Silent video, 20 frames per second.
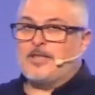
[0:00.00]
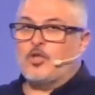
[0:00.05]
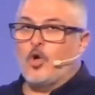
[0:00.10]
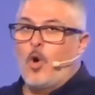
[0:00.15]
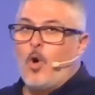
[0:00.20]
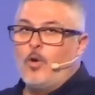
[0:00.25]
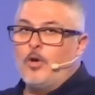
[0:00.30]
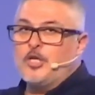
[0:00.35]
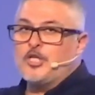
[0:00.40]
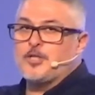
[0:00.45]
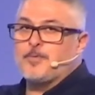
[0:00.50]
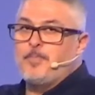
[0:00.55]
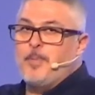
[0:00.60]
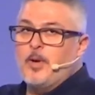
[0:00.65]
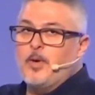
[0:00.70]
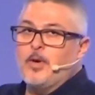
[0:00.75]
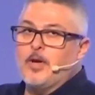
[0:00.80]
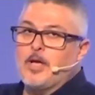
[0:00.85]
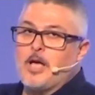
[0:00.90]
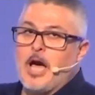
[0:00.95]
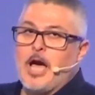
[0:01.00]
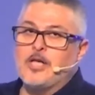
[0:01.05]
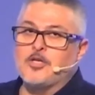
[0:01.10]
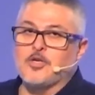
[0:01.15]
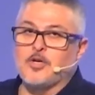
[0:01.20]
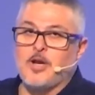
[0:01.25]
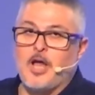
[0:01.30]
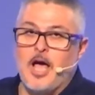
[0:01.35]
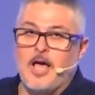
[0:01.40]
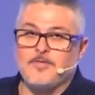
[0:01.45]
Let the Holy Spirit
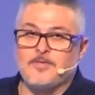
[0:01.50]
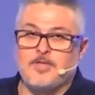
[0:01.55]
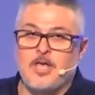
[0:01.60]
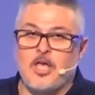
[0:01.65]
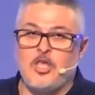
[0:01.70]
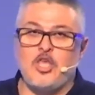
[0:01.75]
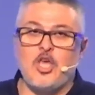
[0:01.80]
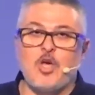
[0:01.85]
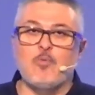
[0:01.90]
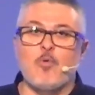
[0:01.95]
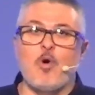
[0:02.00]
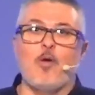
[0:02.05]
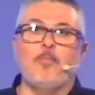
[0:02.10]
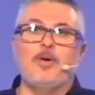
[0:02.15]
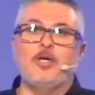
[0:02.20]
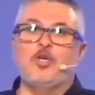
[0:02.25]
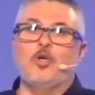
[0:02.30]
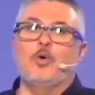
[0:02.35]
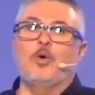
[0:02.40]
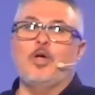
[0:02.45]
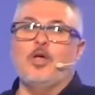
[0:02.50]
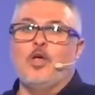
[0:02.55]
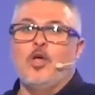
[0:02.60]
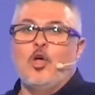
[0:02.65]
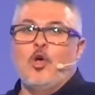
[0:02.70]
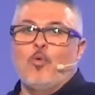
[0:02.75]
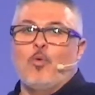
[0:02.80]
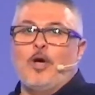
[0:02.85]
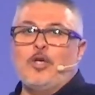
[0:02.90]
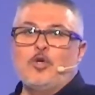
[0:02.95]
guide your lives, then you won't be
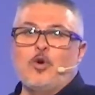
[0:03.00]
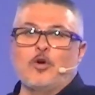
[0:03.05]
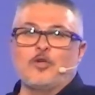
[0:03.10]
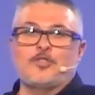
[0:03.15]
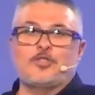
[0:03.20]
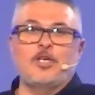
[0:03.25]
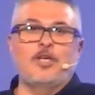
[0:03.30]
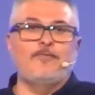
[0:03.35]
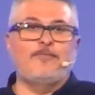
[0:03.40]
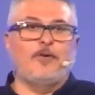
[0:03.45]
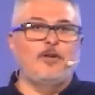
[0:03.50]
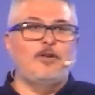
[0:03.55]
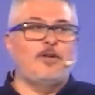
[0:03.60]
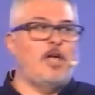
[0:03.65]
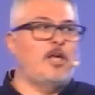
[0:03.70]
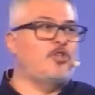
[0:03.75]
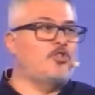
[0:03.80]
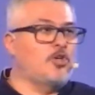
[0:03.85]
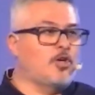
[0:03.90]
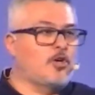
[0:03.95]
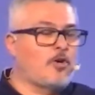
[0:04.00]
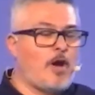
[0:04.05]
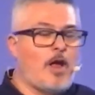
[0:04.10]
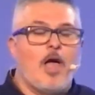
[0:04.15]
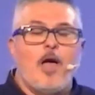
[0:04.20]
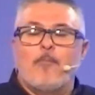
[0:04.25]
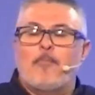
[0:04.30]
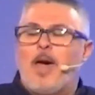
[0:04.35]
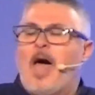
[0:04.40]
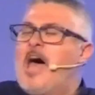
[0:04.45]
doing what your sinful nature
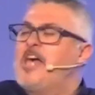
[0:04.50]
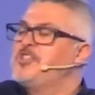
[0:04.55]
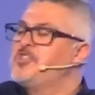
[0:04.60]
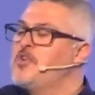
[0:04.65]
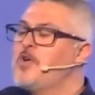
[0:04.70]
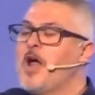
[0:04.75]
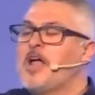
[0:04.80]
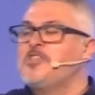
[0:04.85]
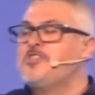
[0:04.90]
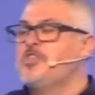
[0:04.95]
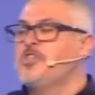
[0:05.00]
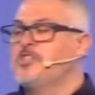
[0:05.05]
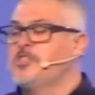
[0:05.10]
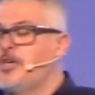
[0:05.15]
craves. Pastor, I